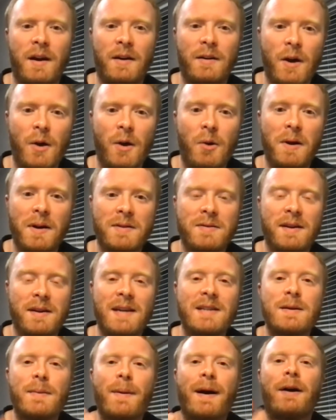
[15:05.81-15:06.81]
No, it's
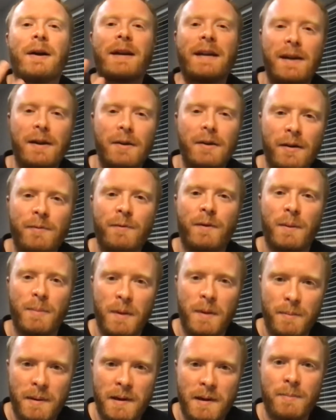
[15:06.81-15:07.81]
it's about hearing from
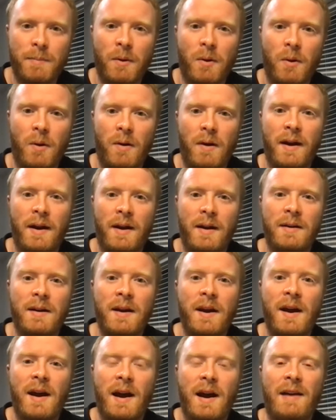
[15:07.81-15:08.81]
the people, and
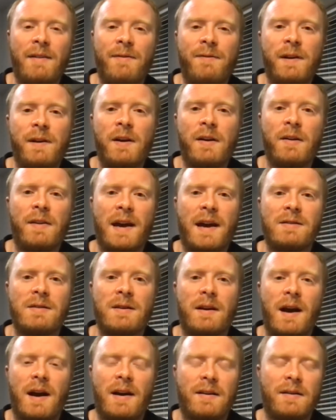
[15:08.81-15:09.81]
I feel that
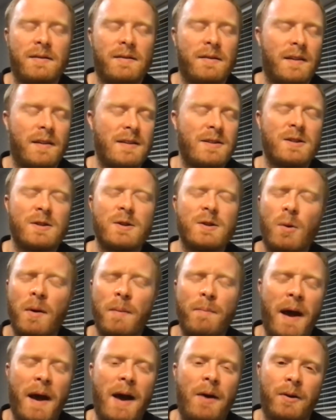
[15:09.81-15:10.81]
I that's so
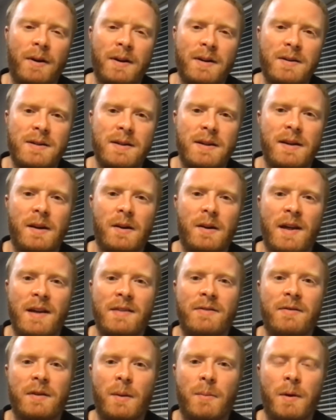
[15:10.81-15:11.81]
empowering to hear
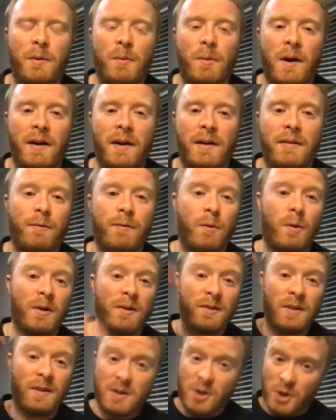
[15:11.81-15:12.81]
that someone running for
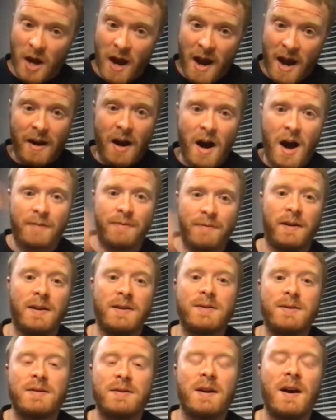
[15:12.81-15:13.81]
such high
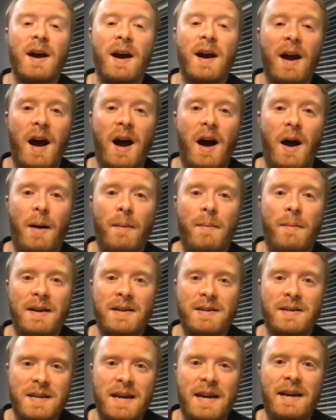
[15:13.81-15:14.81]
office um,
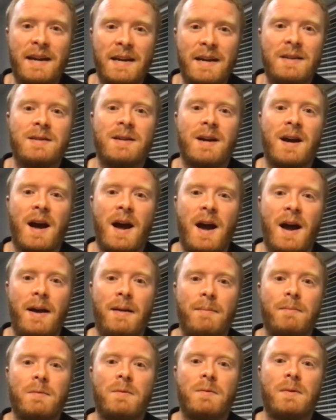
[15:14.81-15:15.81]
is taking
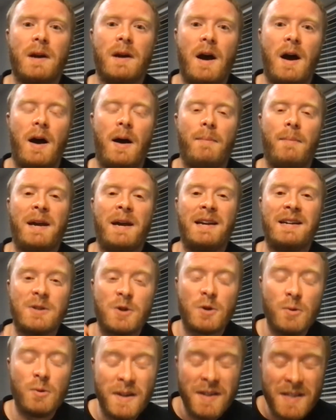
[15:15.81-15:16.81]
time um, and
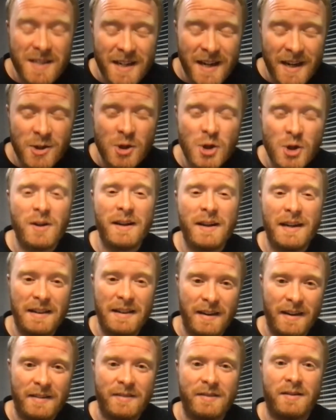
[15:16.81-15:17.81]
to intentionally
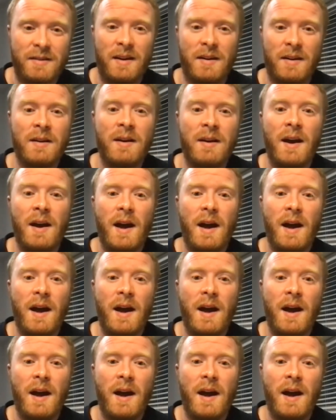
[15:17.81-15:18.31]
listen.